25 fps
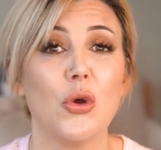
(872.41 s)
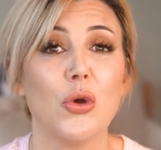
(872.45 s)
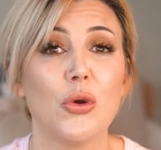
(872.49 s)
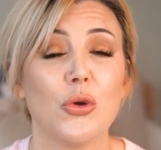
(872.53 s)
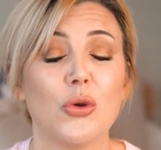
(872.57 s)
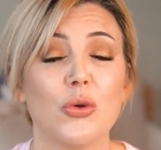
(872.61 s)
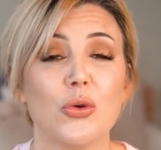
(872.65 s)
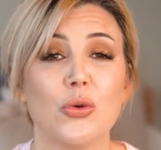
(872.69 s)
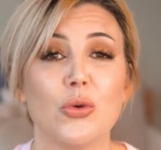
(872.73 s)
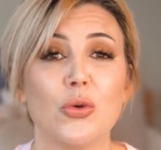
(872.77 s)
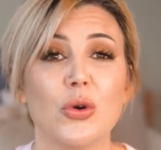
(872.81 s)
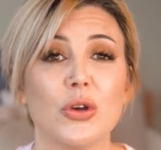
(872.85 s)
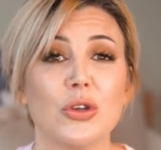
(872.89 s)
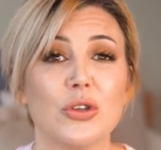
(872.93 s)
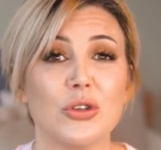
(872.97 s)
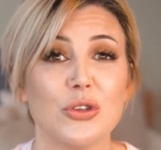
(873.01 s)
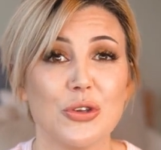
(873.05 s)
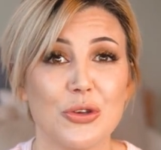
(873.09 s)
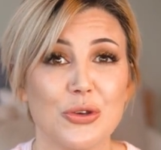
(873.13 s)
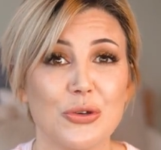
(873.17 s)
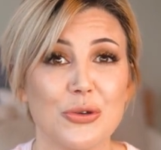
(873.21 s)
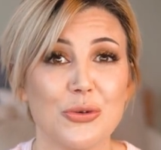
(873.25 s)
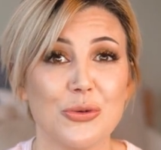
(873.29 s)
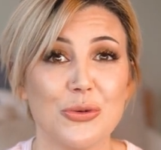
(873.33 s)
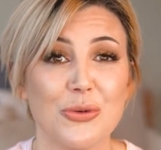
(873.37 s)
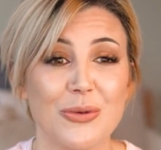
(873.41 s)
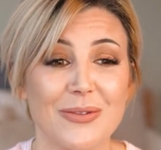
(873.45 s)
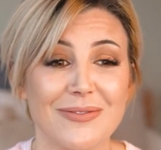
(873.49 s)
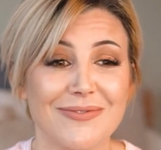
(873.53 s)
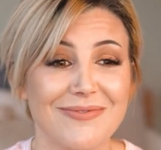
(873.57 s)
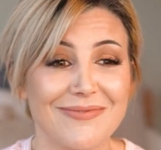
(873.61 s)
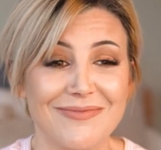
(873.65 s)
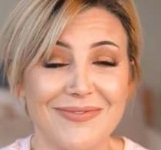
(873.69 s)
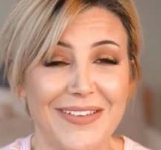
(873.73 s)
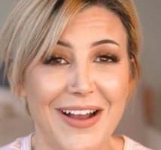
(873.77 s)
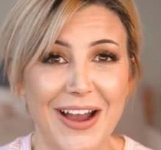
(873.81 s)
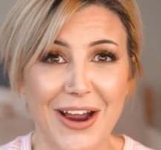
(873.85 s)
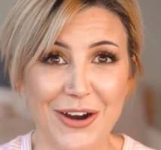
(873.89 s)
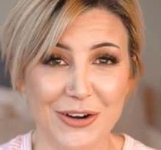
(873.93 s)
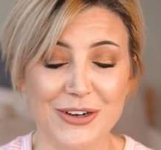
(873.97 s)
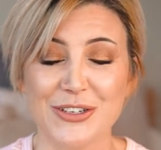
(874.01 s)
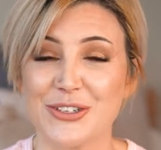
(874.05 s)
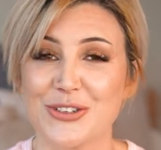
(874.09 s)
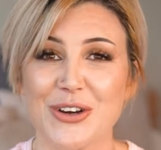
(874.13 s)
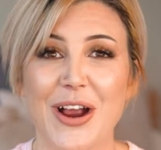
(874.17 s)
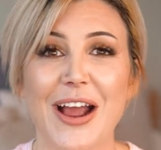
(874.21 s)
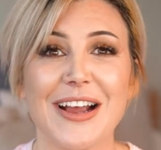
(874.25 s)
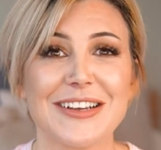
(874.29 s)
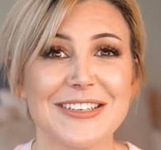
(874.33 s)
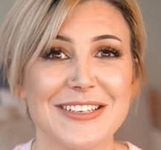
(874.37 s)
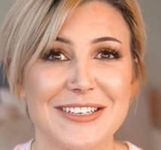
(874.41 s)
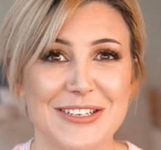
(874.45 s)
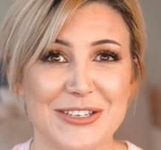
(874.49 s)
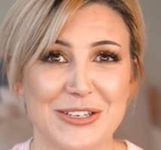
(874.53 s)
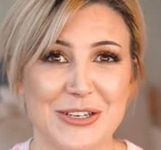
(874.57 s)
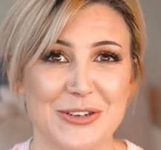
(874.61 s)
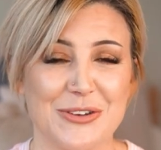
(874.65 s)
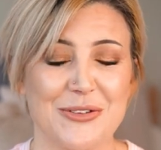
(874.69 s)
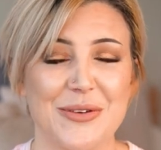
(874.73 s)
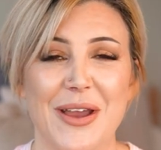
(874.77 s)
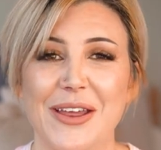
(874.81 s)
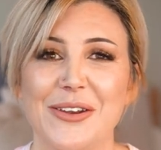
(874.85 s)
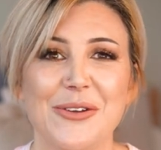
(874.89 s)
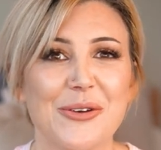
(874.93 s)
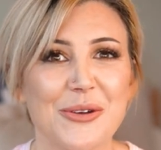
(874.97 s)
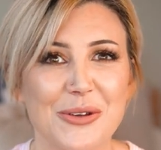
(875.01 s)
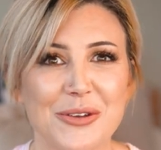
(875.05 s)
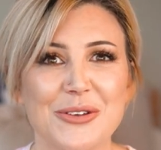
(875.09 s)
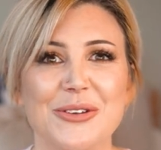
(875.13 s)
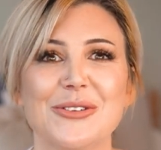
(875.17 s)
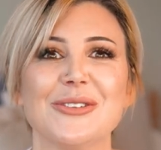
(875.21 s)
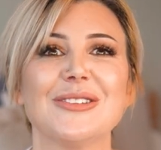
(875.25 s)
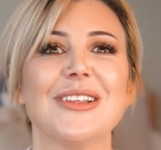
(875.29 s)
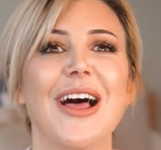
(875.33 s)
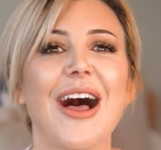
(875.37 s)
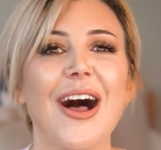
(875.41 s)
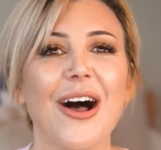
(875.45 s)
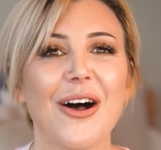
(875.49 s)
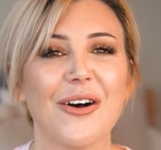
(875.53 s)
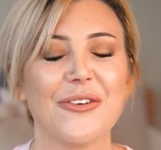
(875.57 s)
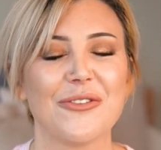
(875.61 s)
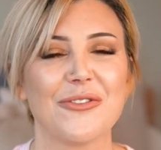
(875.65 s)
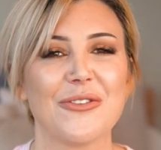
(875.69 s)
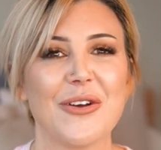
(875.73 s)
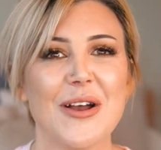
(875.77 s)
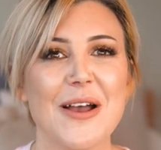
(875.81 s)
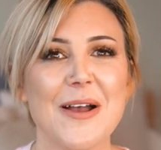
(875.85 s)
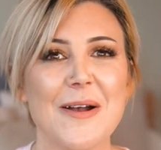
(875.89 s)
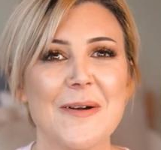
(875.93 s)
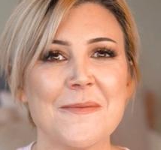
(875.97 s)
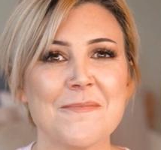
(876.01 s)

who you are attracted to and who you love.